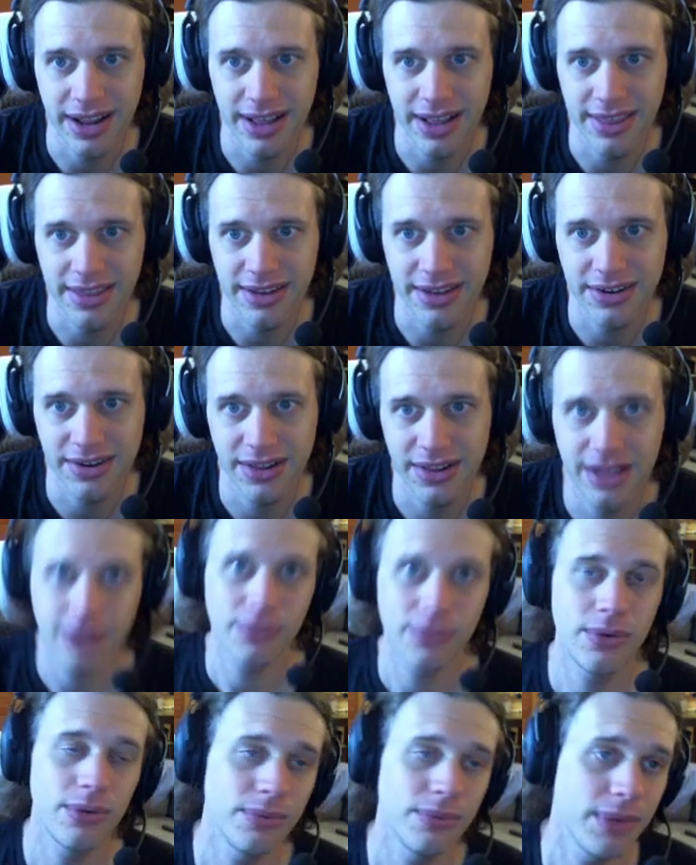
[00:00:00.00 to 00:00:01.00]
And then you're like,
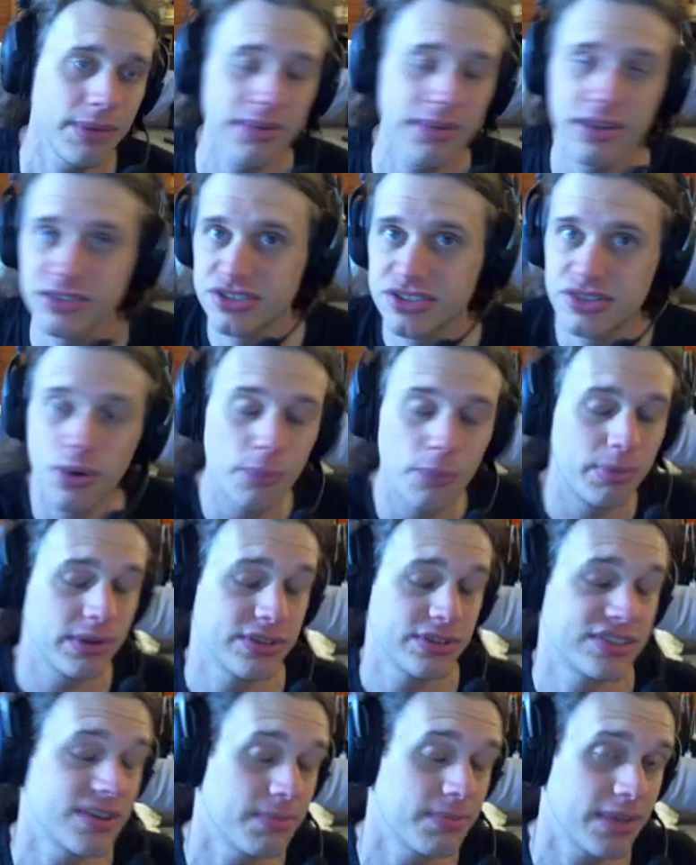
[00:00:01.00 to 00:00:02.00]
well, maybe I'll just go
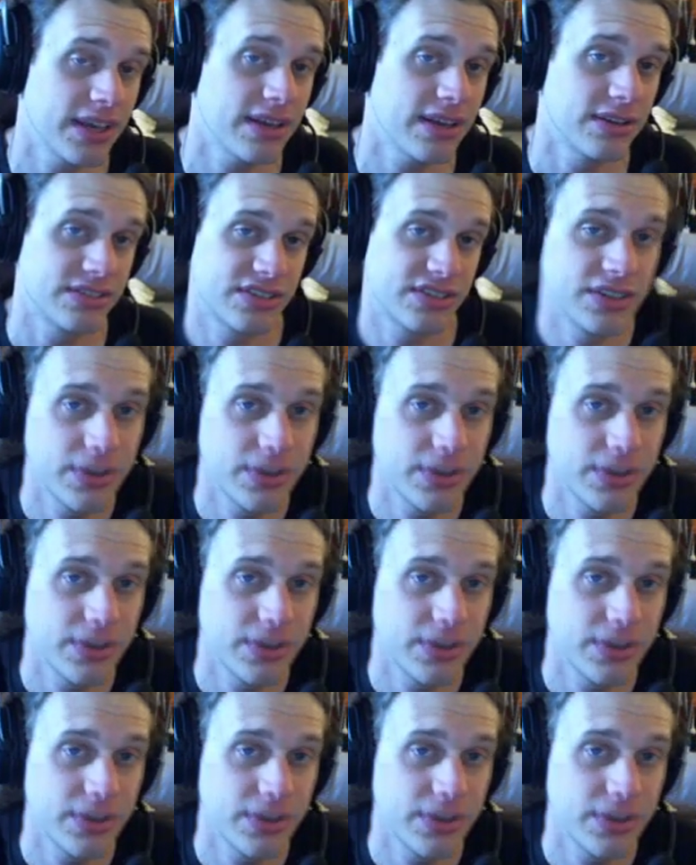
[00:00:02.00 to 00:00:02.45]
build something else.